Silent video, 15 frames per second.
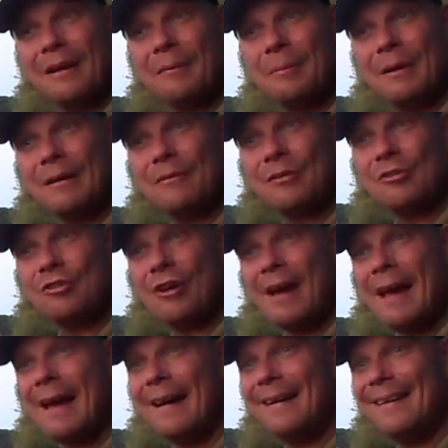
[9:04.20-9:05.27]
and had a bit of a
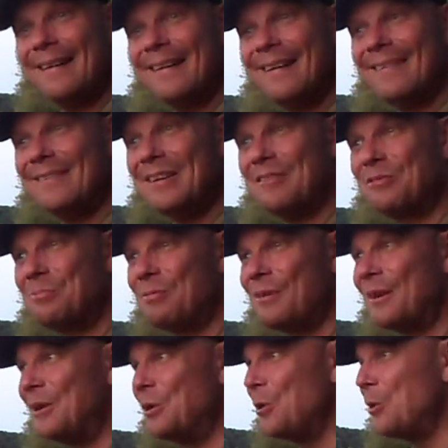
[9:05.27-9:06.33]
chat. It was pretty